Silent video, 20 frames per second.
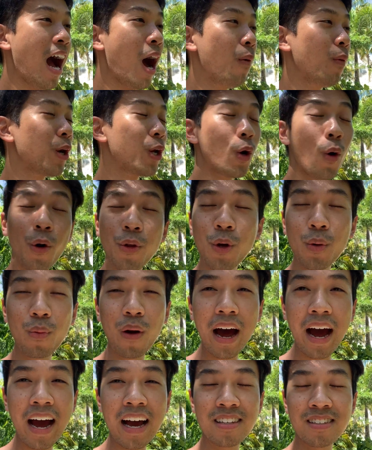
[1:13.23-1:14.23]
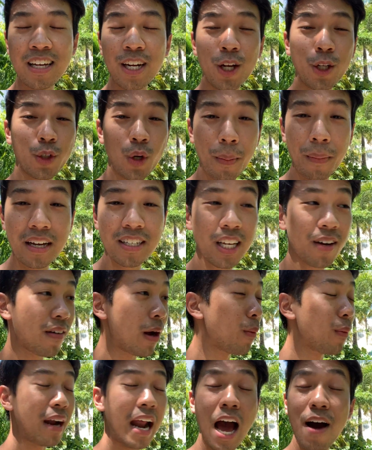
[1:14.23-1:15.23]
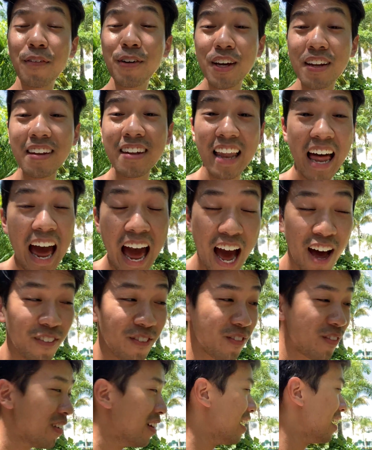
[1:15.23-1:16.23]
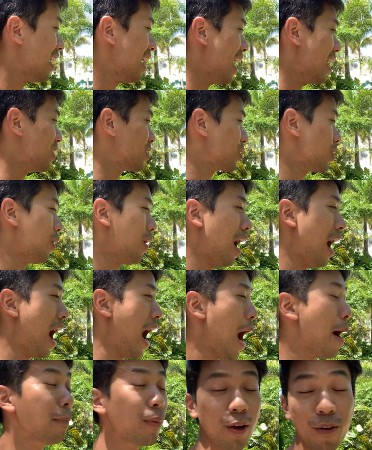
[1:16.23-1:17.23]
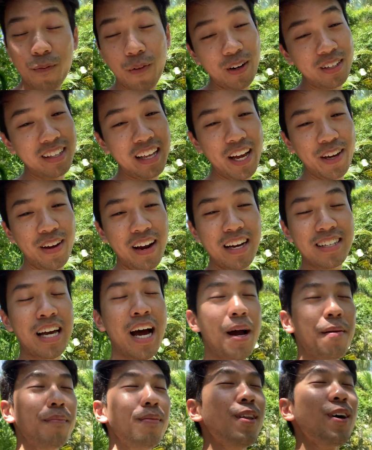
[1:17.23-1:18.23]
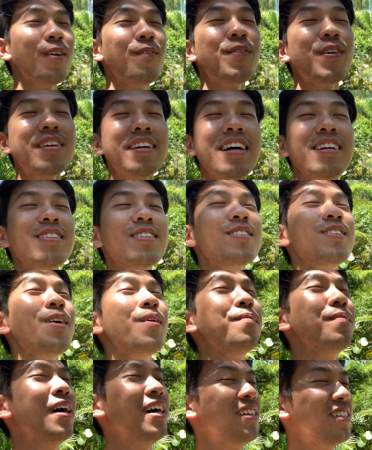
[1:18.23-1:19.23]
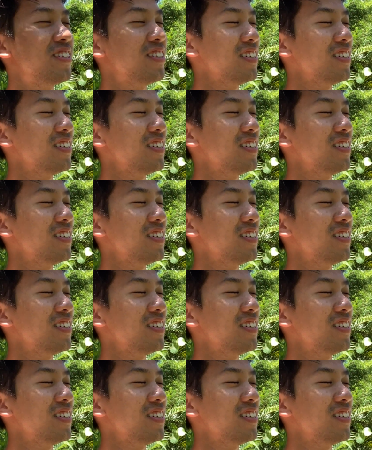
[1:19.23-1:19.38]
I want to go on the rides and enjoy myself. I want to have a good laugh. And so I'm looking forward to that, you guys. I'm looking forward to that so much.